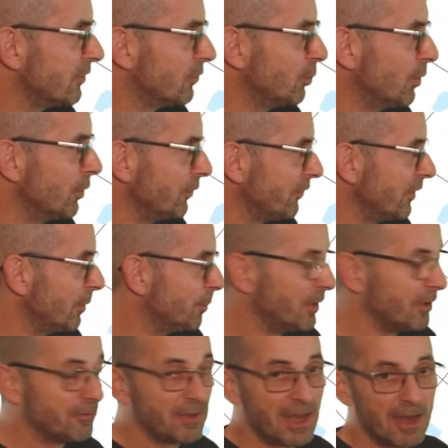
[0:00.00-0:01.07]
towards
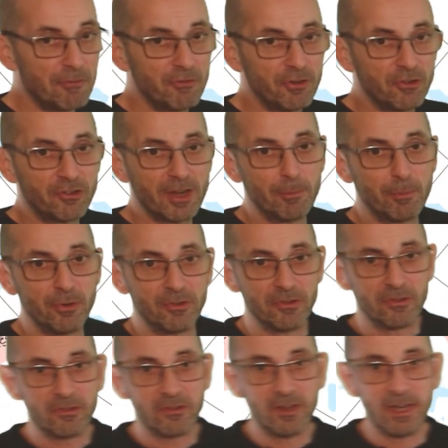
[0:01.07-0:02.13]
above average
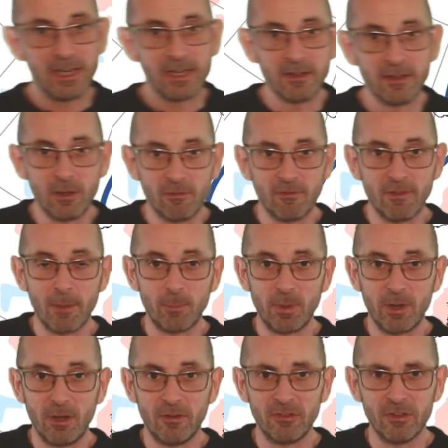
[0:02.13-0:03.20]
temperatures taken over that
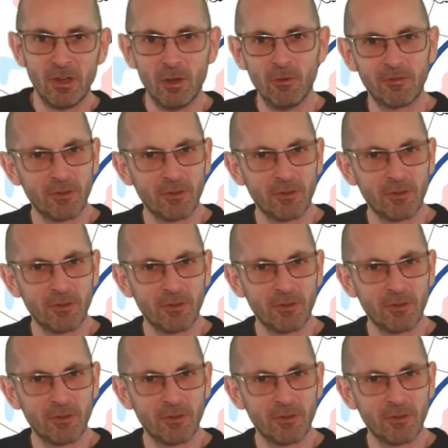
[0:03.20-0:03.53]
period as a whole.